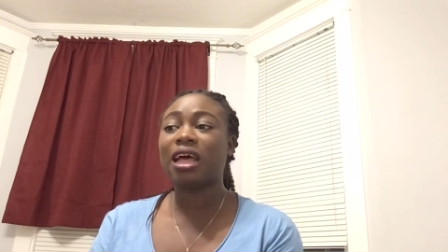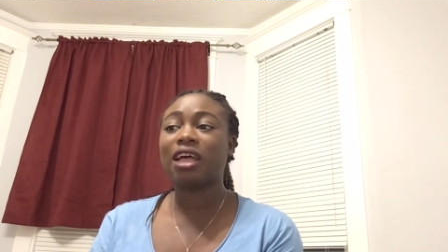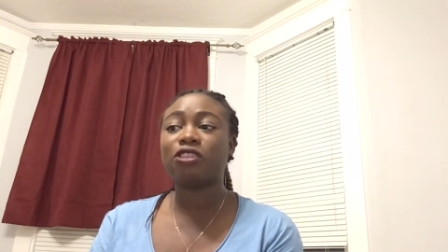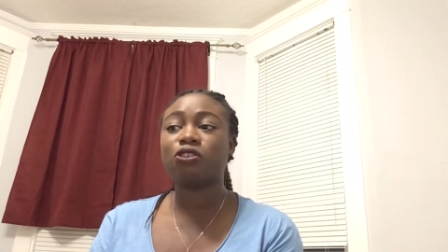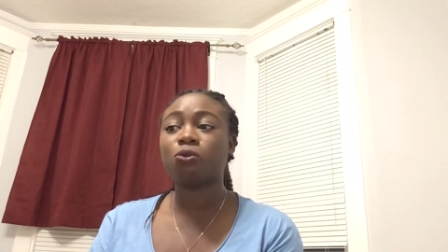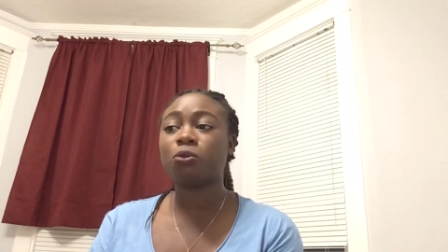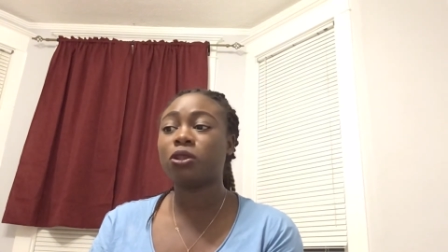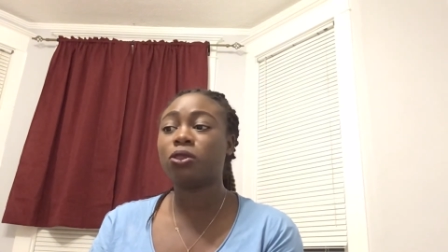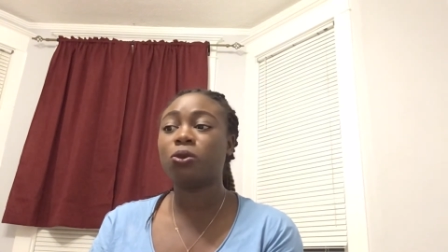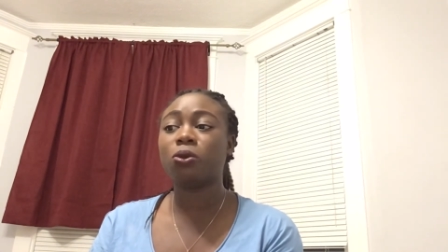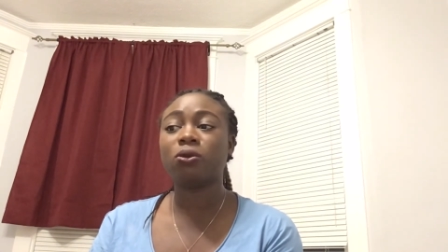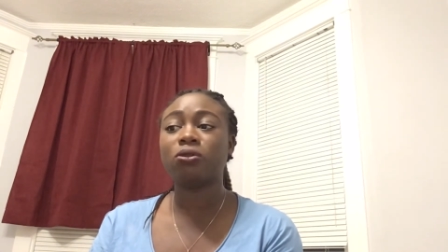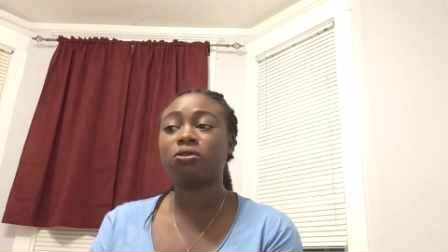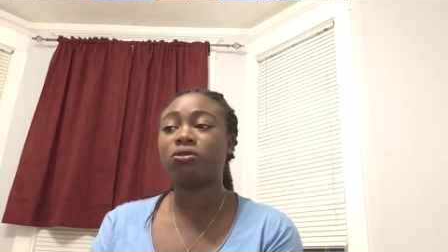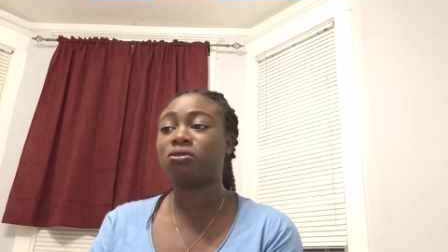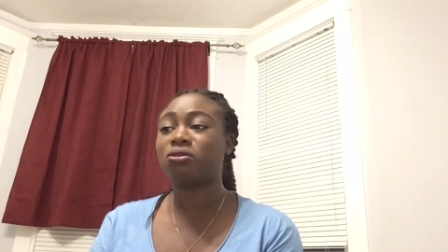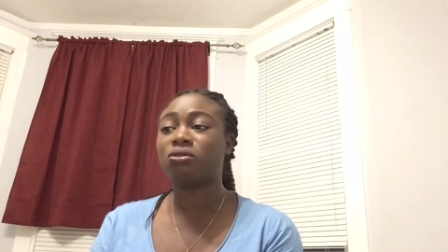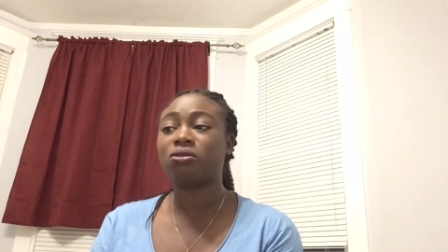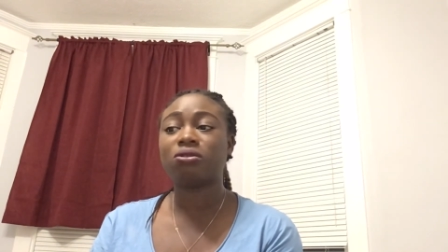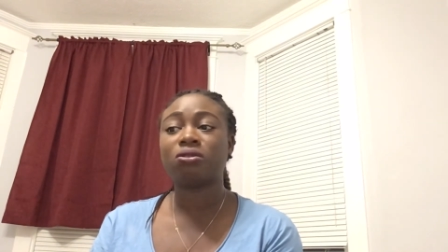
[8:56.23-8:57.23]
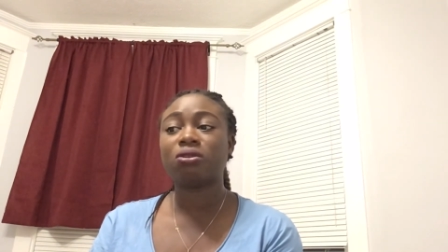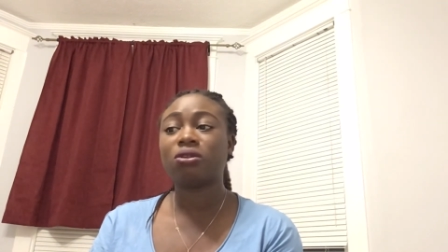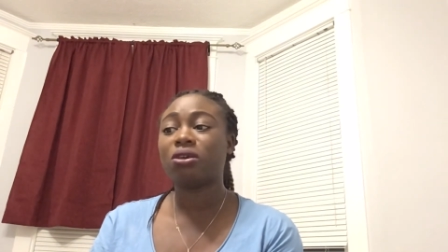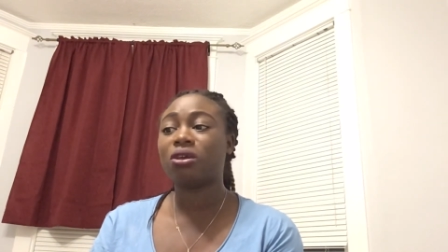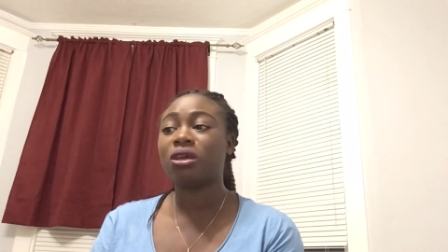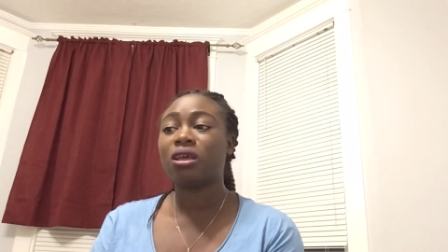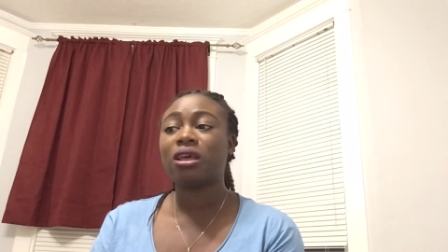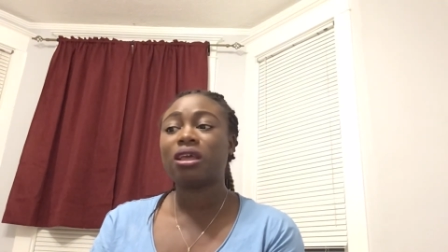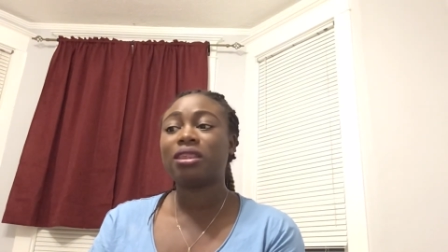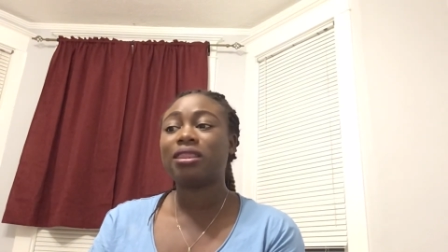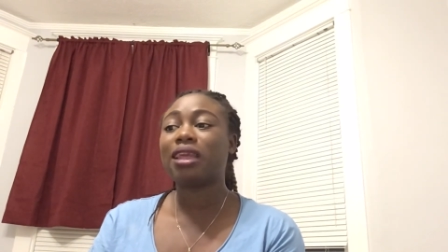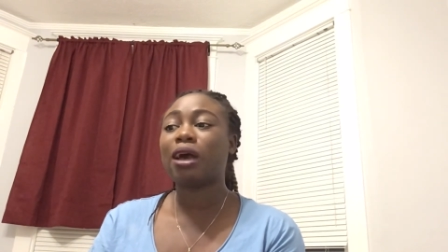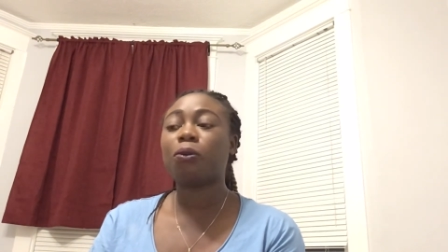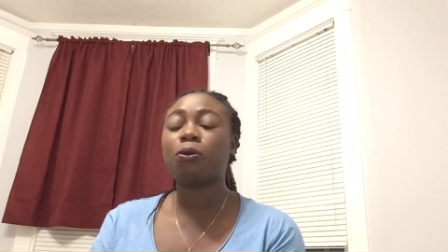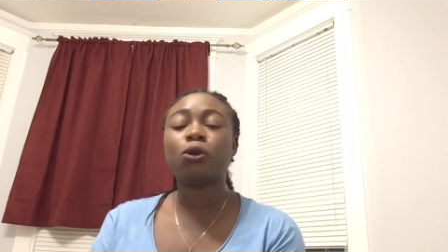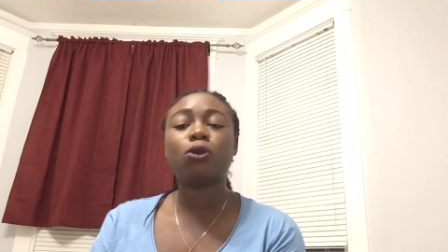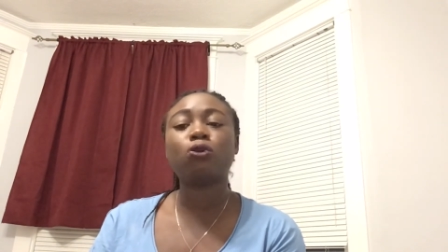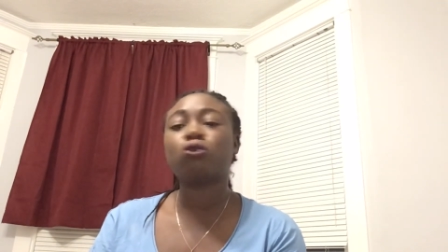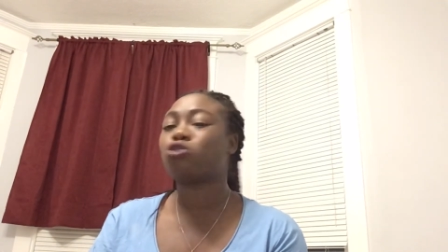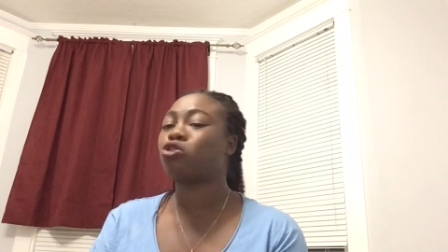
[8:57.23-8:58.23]
we don't
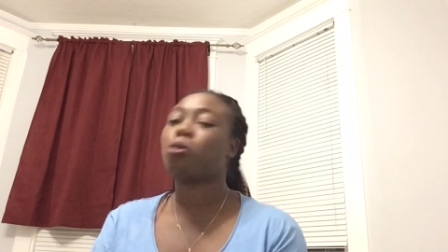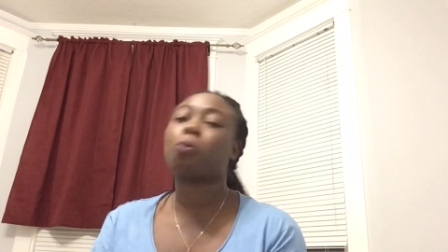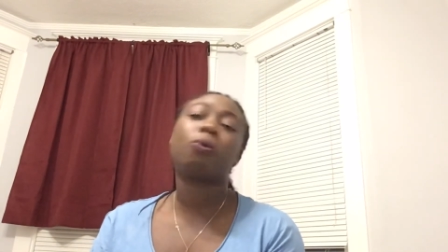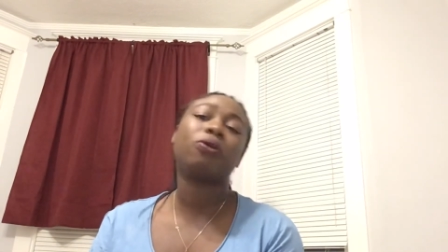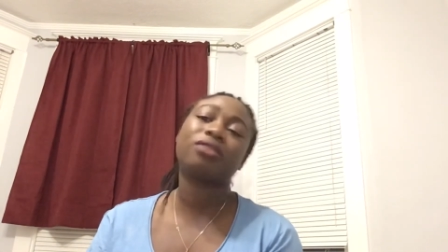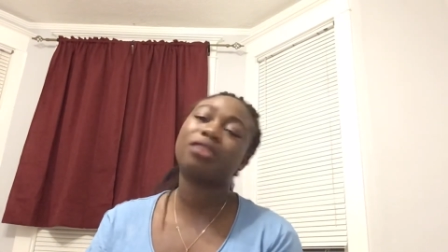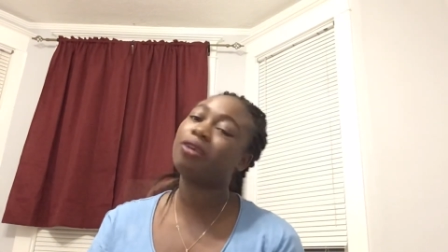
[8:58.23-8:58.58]
support